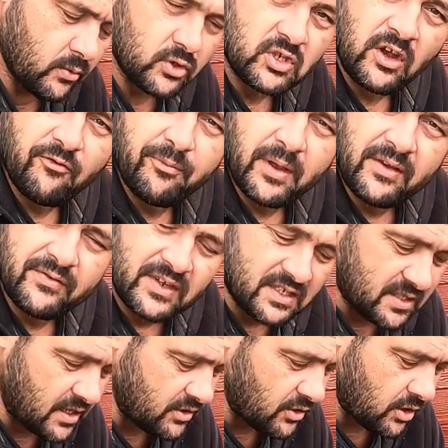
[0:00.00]
which I've
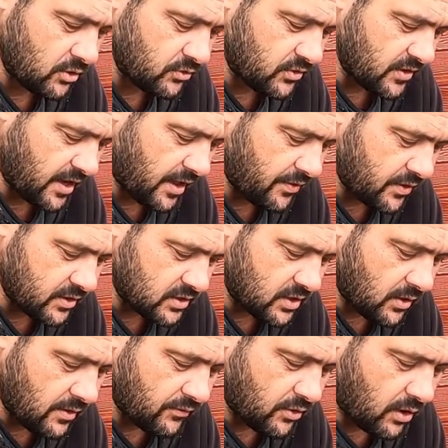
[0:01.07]
PVC glued together
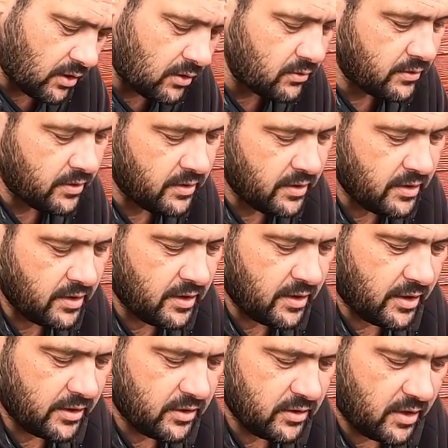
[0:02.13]
so I've got
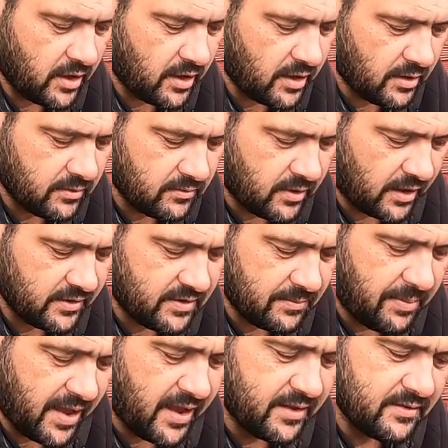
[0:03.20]
a uh, 90
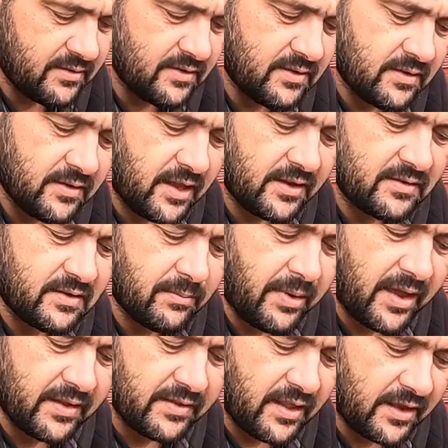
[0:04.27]
bend 90
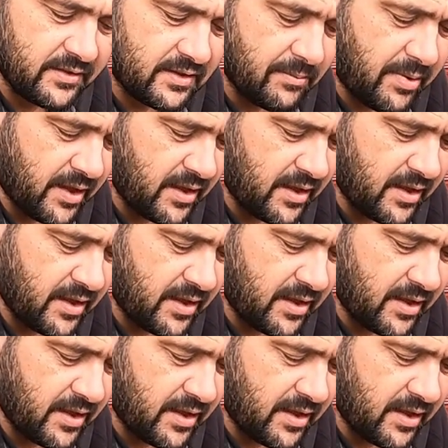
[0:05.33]
bend 90